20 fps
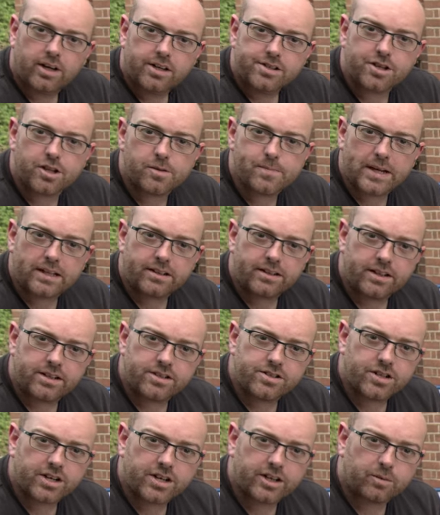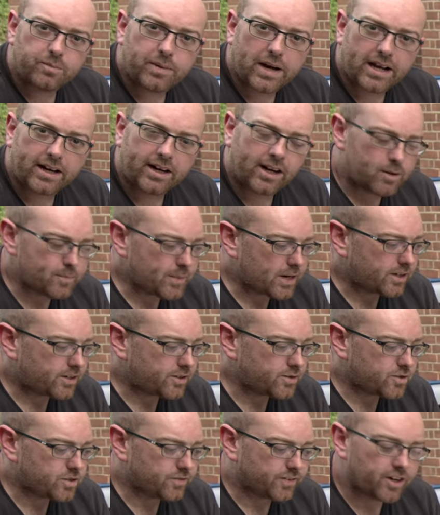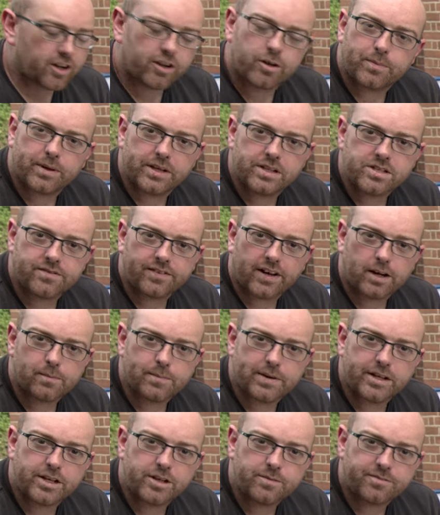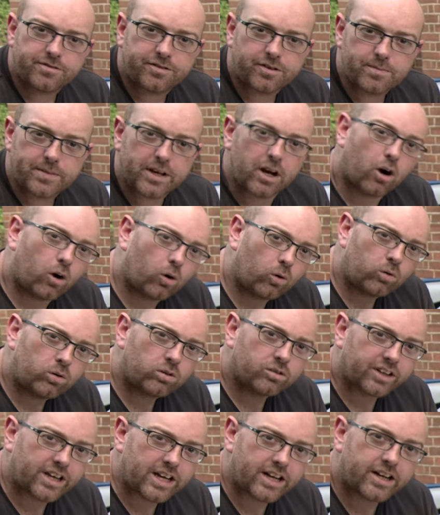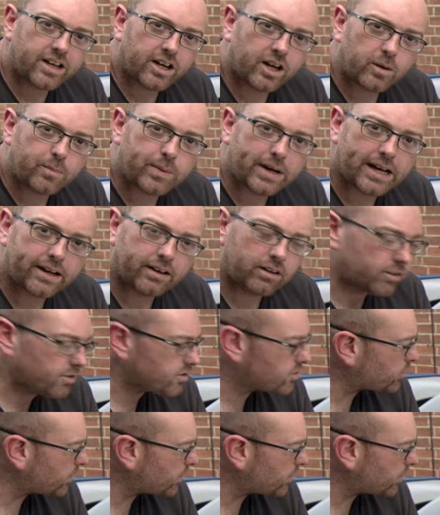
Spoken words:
So to make the internal panel, I made use of another piece of aluminium from the old kit car panels,